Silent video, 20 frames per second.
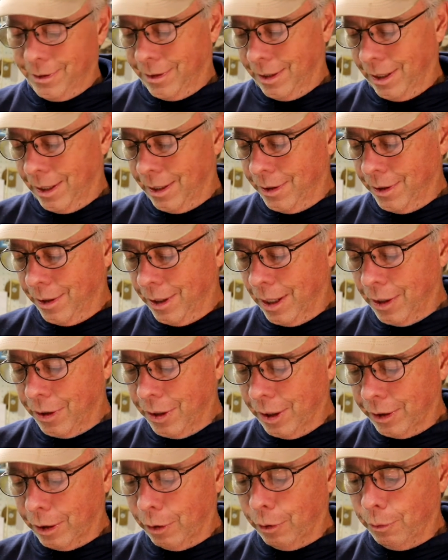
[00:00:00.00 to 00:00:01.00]
that I
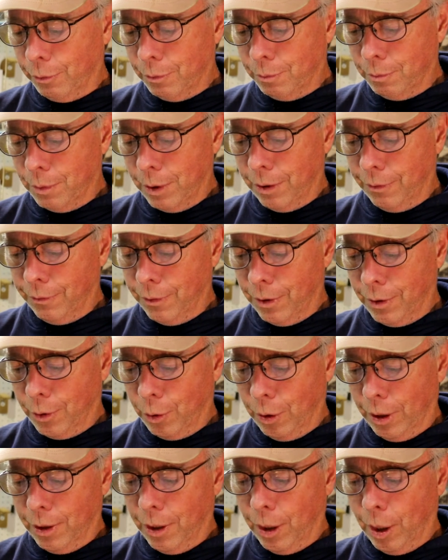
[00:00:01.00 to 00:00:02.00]
think that'll be a
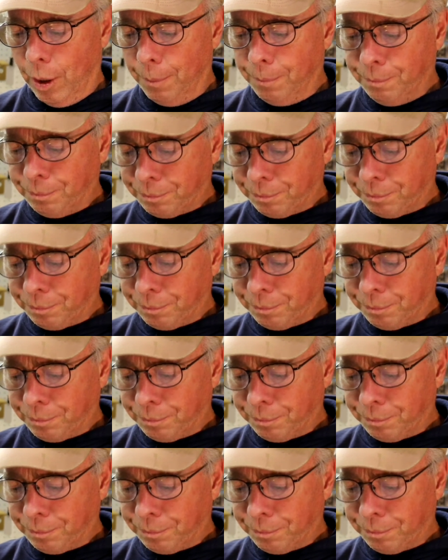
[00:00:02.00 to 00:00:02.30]
great help.